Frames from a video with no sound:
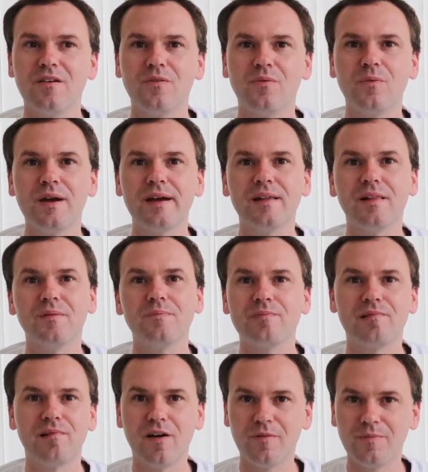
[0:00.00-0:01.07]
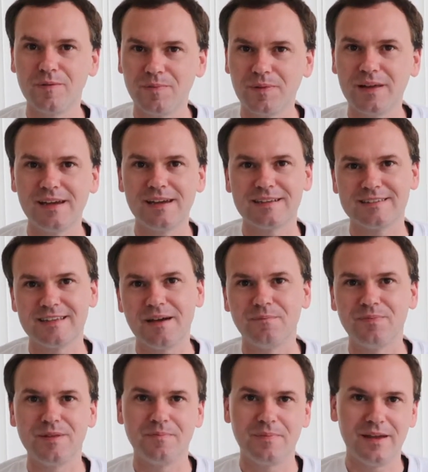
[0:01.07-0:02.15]
will probably
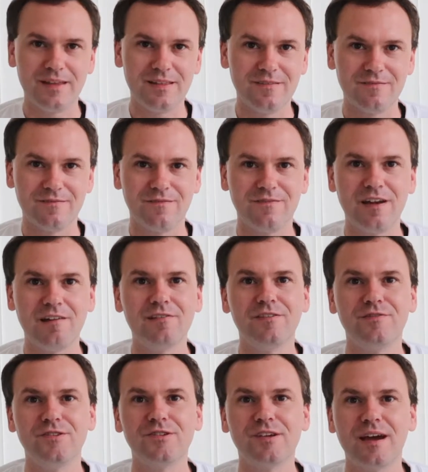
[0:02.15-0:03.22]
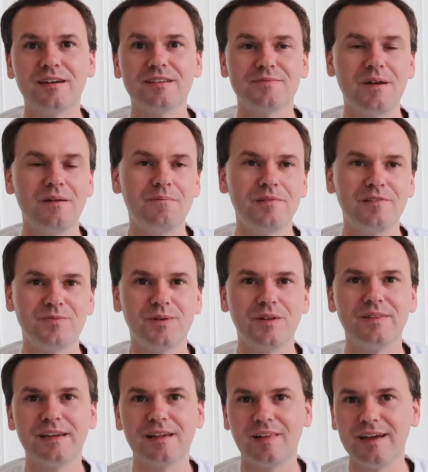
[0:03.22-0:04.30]
accept the pin. Very few cast members will
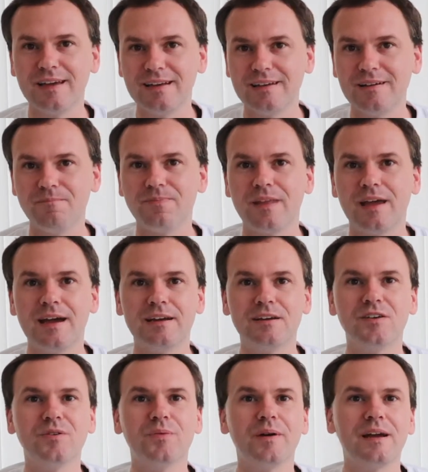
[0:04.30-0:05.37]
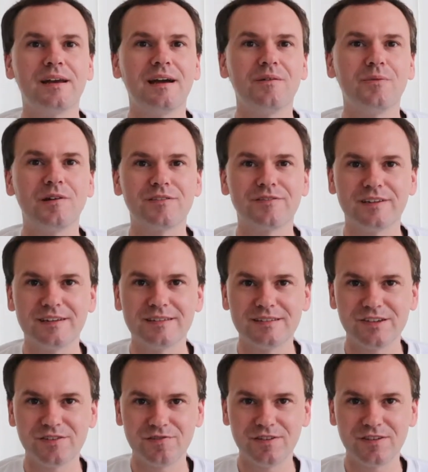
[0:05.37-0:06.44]
decline it. I know when I worked for
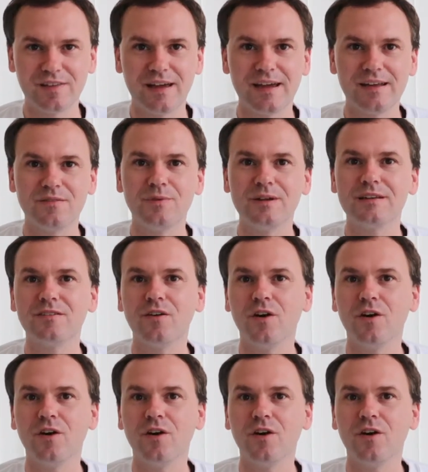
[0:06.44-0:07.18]
Disney Cruise Line and we did